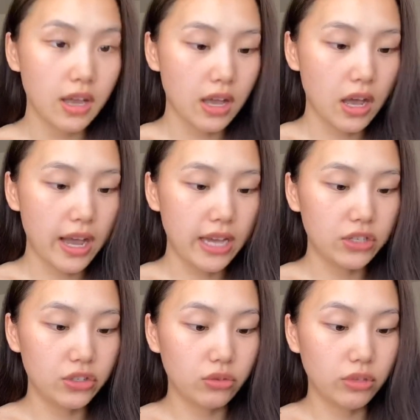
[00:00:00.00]
I
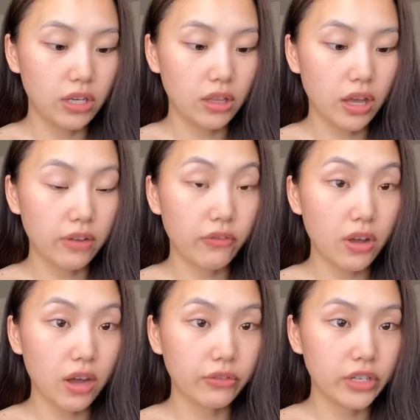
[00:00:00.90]
just don't need a lot of
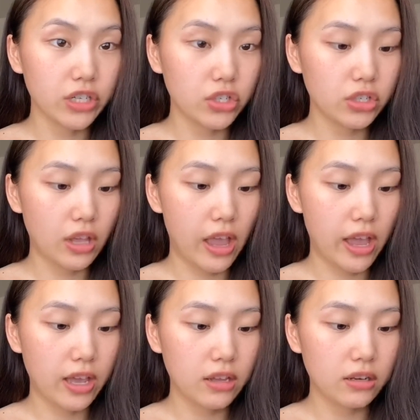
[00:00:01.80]
coverage.
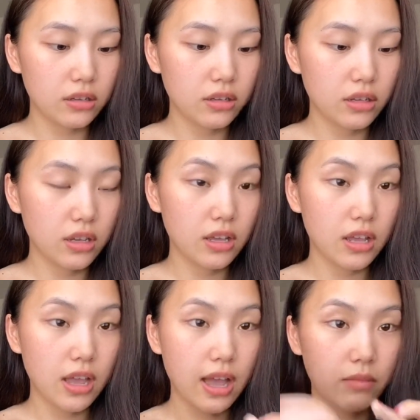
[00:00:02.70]
And
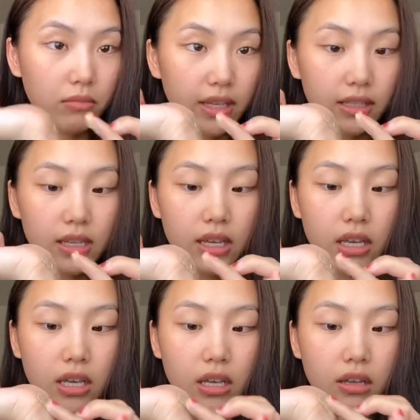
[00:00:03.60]
I mix it
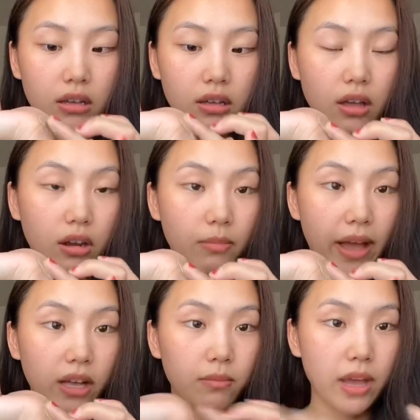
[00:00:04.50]
on the back
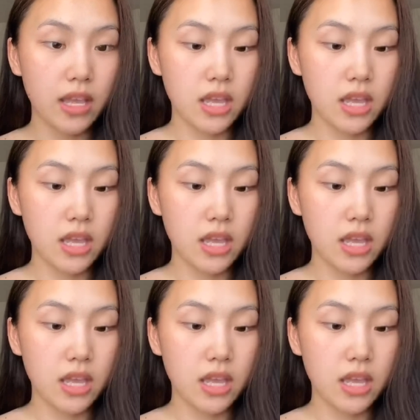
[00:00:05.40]
of my